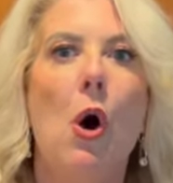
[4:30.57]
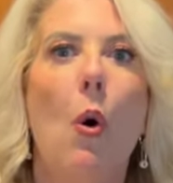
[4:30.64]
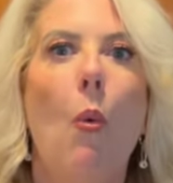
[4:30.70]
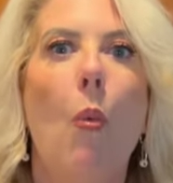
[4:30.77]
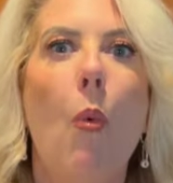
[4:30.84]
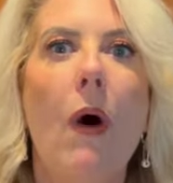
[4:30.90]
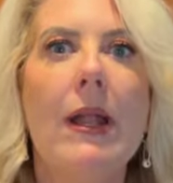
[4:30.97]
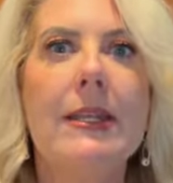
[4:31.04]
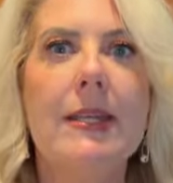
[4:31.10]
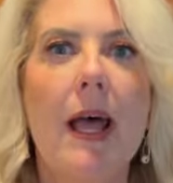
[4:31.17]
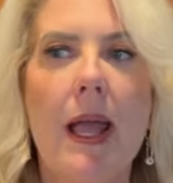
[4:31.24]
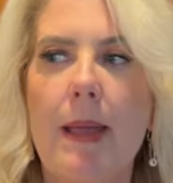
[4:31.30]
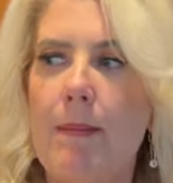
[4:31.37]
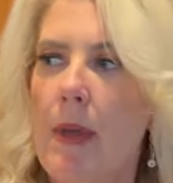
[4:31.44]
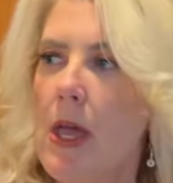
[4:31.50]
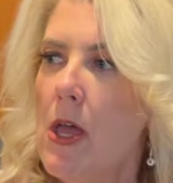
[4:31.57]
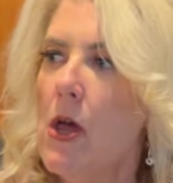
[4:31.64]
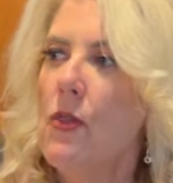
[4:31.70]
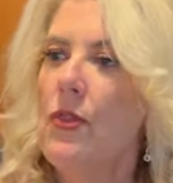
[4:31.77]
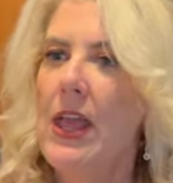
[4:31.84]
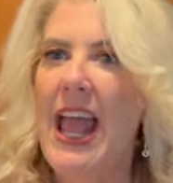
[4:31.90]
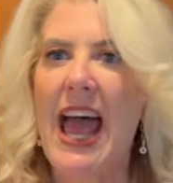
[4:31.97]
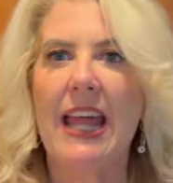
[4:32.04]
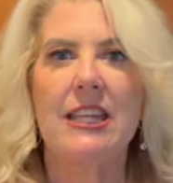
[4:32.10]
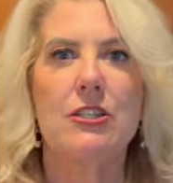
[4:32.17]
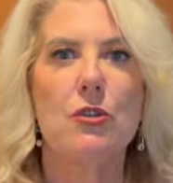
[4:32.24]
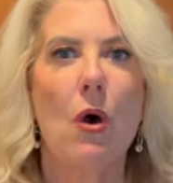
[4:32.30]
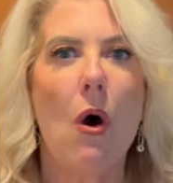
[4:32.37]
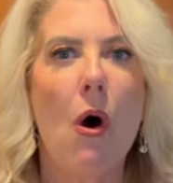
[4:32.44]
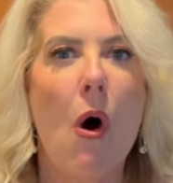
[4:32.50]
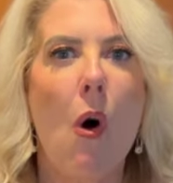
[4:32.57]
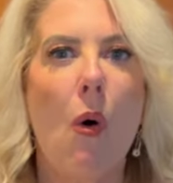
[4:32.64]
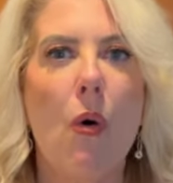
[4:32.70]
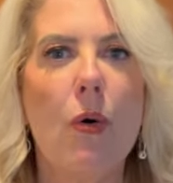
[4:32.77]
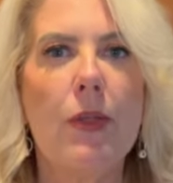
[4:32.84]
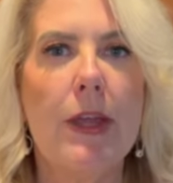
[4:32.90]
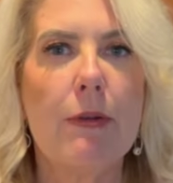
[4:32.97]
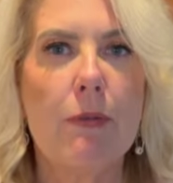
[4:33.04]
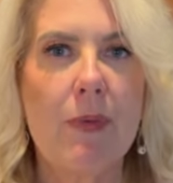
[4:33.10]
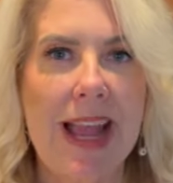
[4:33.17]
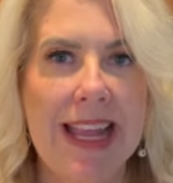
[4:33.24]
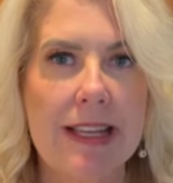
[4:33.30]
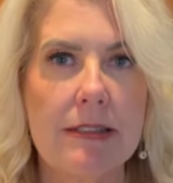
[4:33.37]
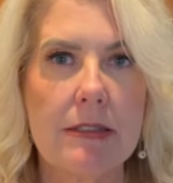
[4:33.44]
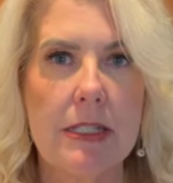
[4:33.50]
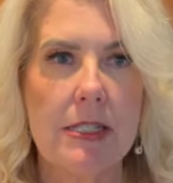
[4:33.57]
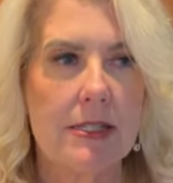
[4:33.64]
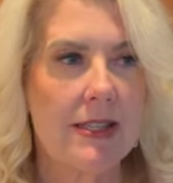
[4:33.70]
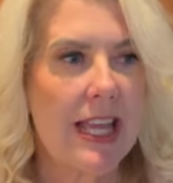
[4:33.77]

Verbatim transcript: One time, they had us, oh, they wrangled us.